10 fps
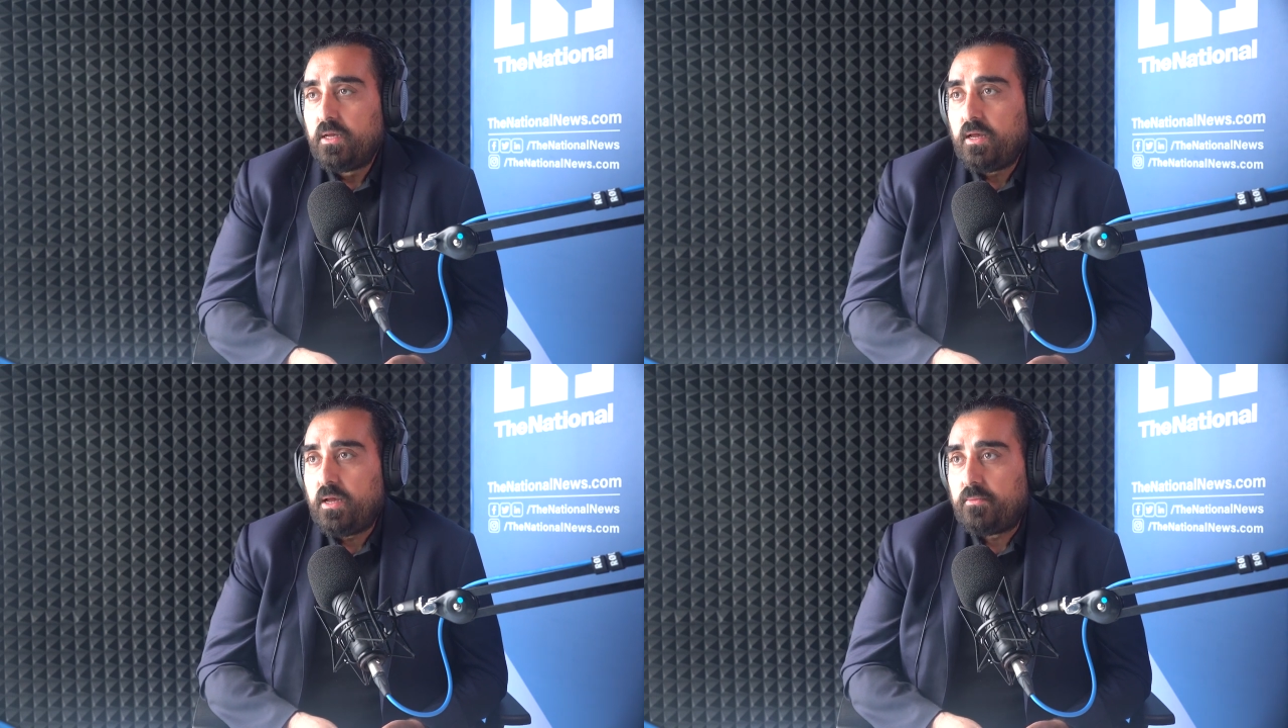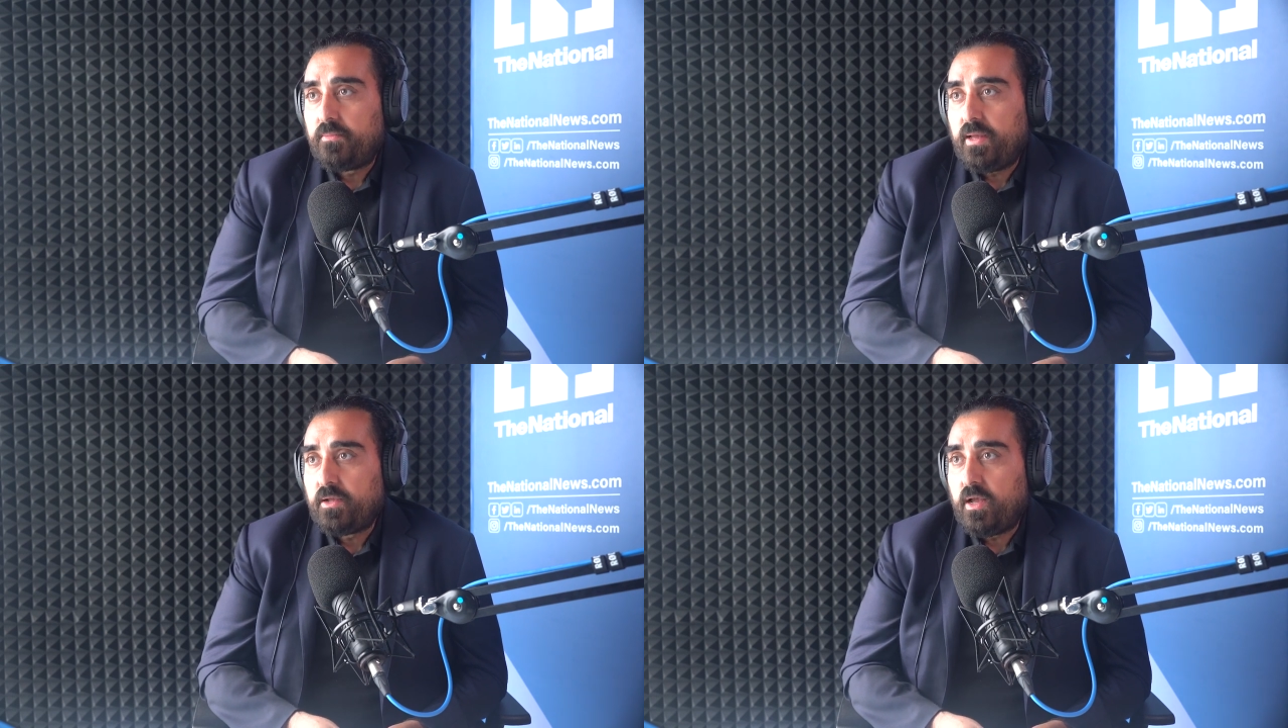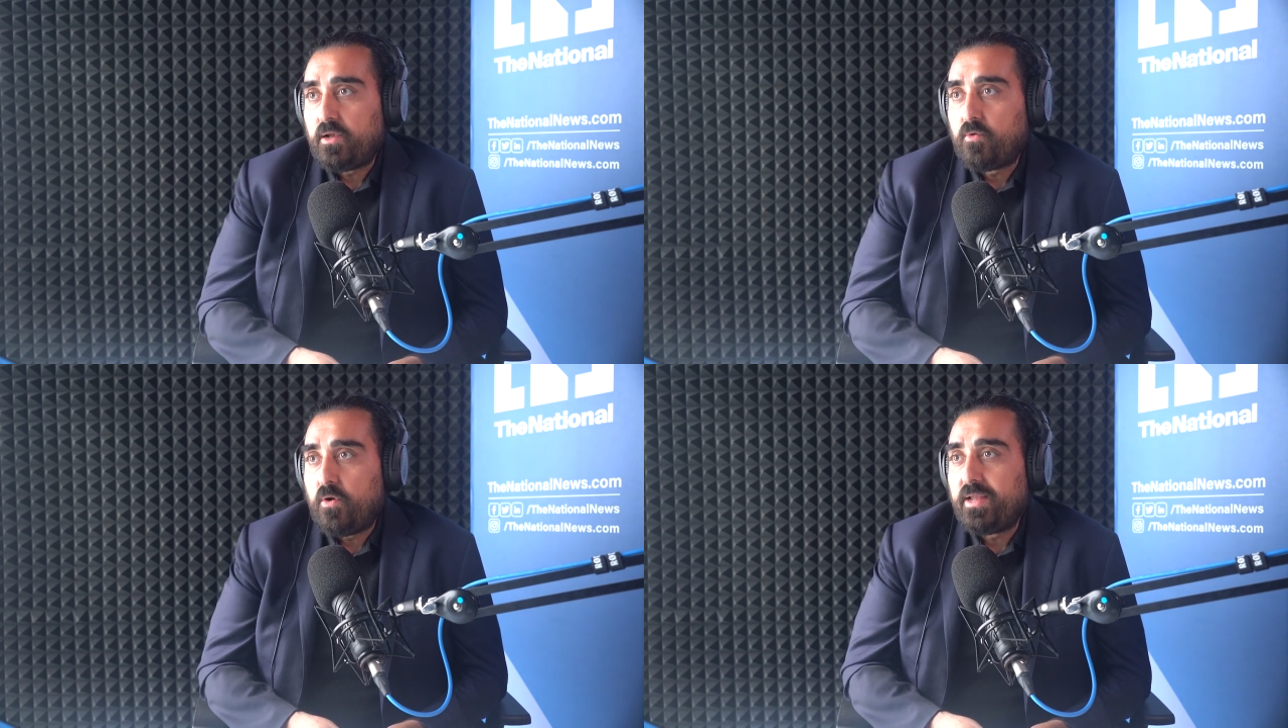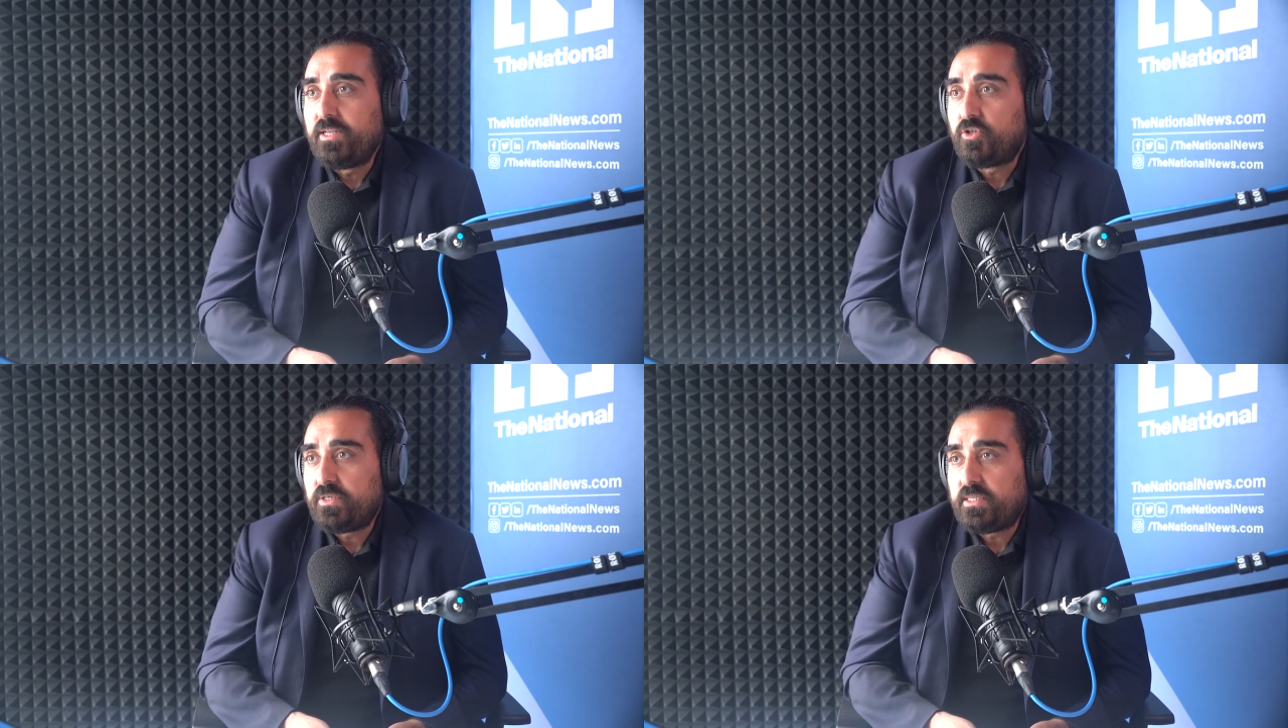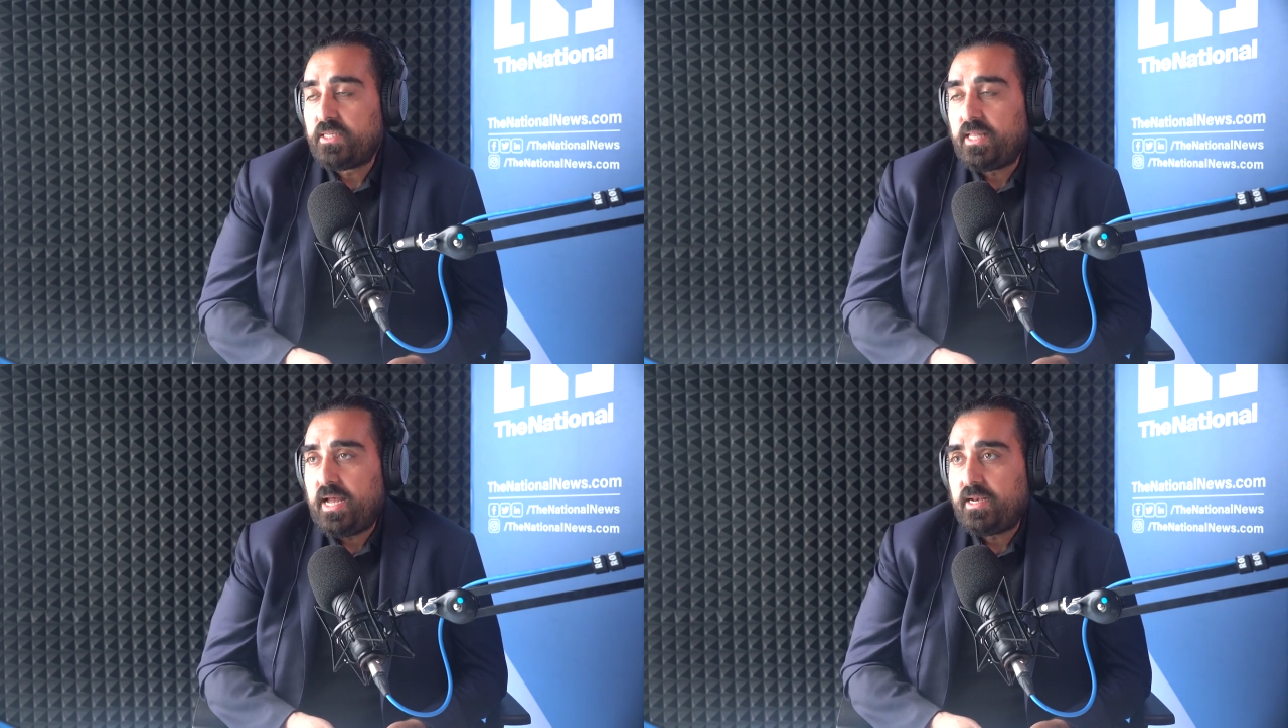and growing interest
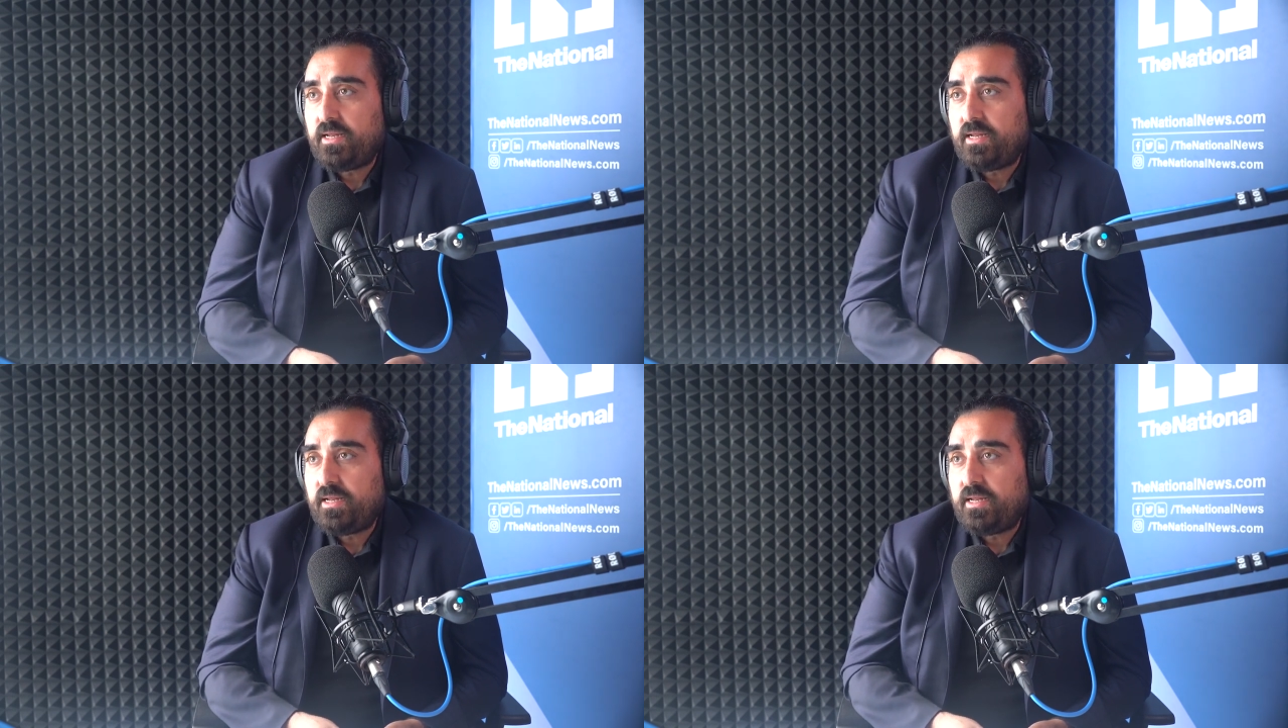in that